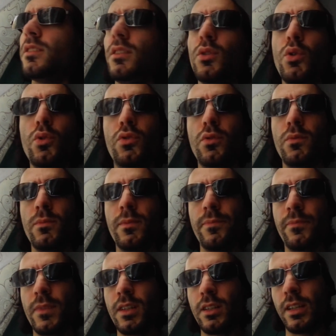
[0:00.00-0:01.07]
the
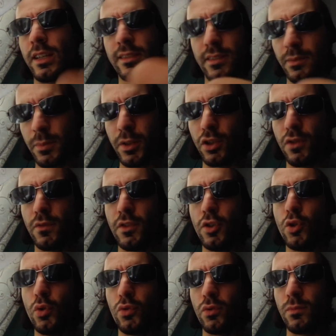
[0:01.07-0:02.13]
autumn, last period of
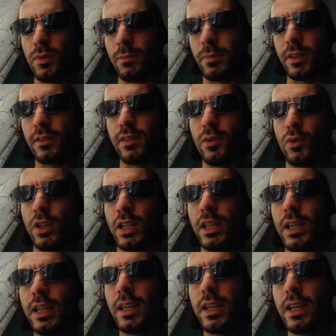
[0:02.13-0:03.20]
the autumn in particular,
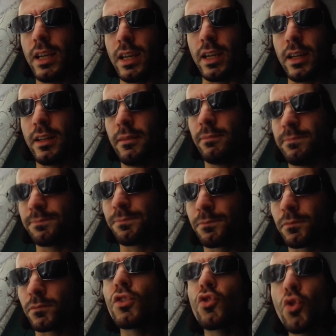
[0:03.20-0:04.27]
era.
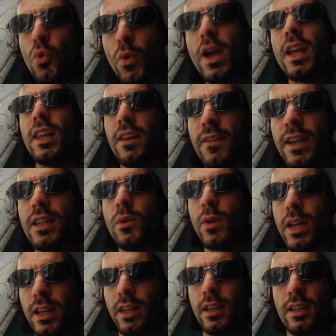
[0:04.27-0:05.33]
So well, very
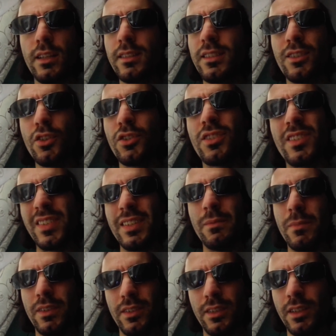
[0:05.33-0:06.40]
well, it's not
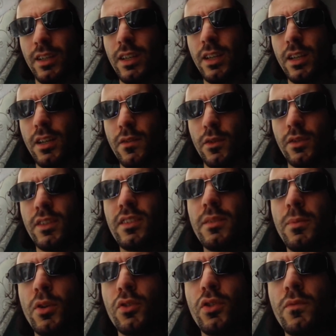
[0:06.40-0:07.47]
seems, from this
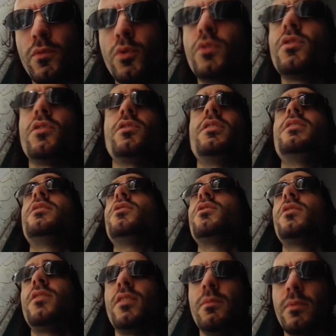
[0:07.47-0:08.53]
point of view, it's
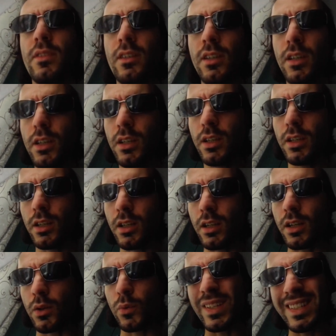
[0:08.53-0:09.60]
not seems
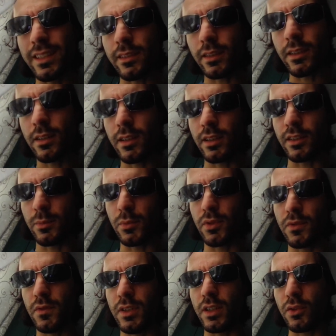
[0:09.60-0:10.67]
a winter
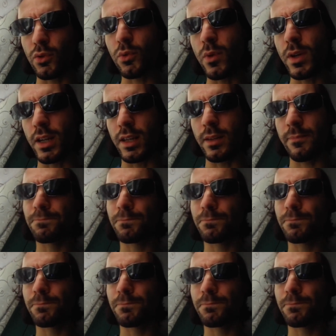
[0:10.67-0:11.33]
atmosphere, so well.